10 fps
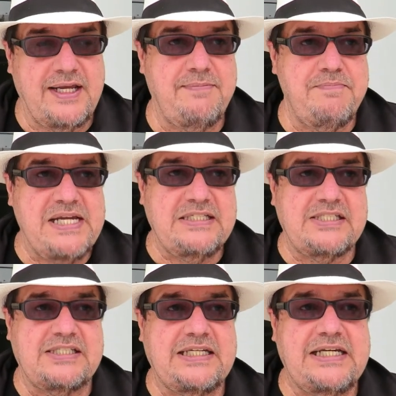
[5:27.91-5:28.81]
It
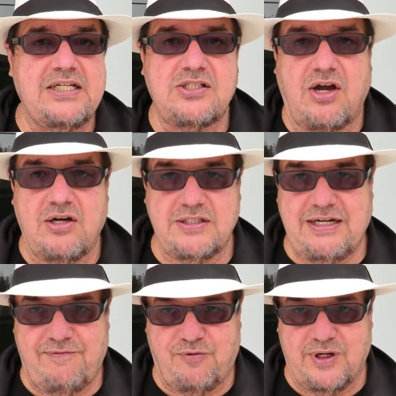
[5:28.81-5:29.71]
means things are
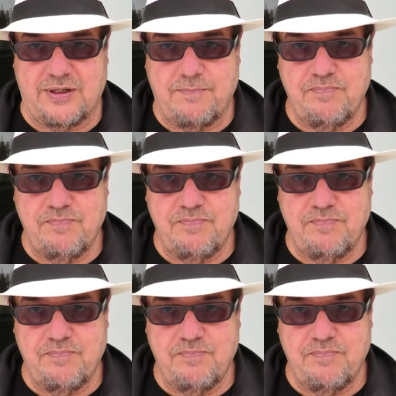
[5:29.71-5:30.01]
different.